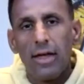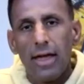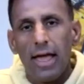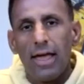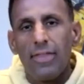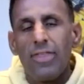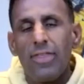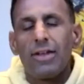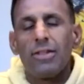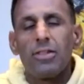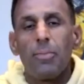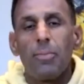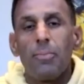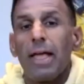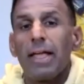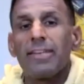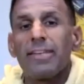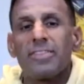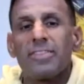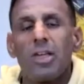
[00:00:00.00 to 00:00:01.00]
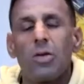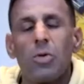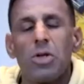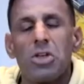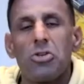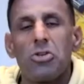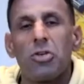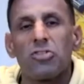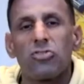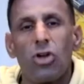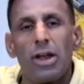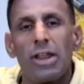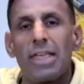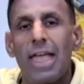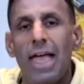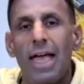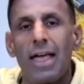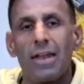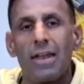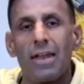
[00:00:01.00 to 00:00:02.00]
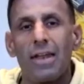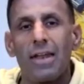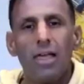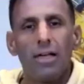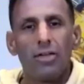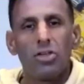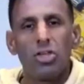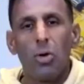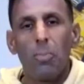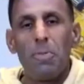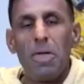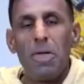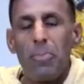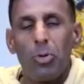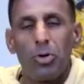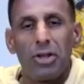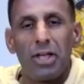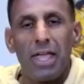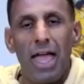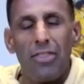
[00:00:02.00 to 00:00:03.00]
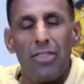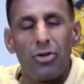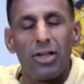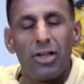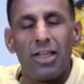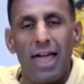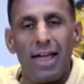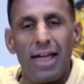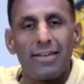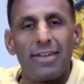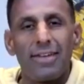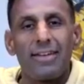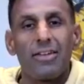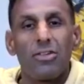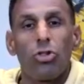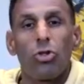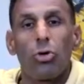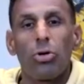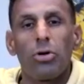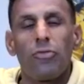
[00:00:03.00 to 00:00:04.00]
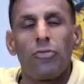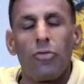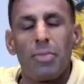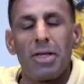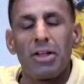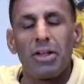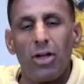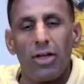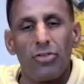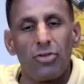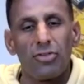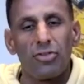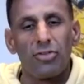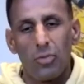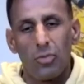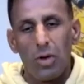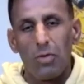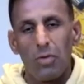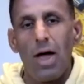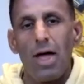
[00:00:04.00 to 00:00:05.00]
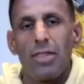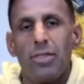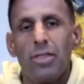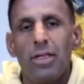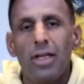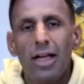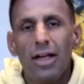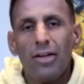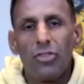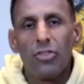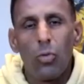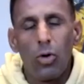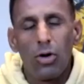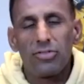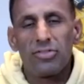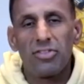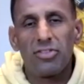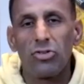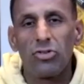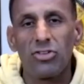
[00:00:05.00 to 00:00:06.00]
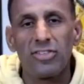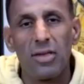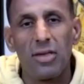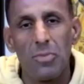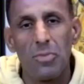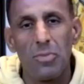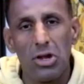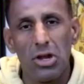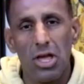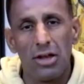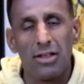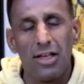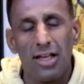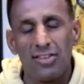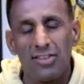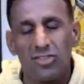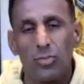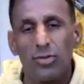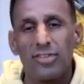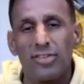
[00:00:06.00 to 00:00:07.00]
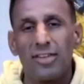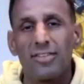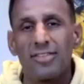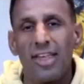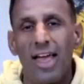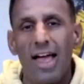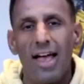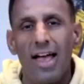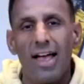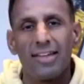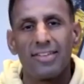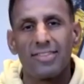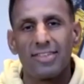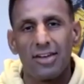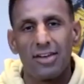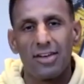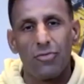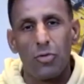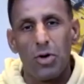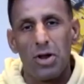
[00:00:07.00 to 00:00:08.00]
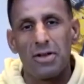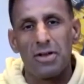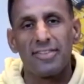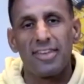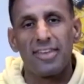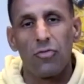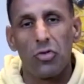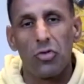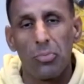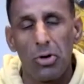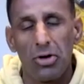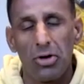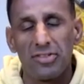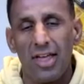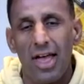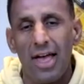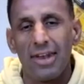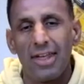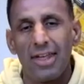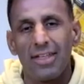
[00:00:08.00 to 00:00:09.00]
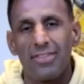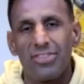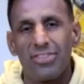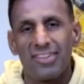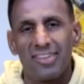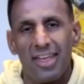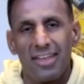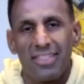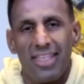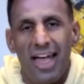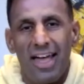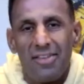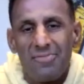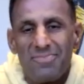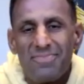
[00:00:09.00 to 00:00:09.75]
And then the biggest thing we do is try to get you know people together connected to learn from each other so we run the world's largest community on customer success and have written several books on it things like that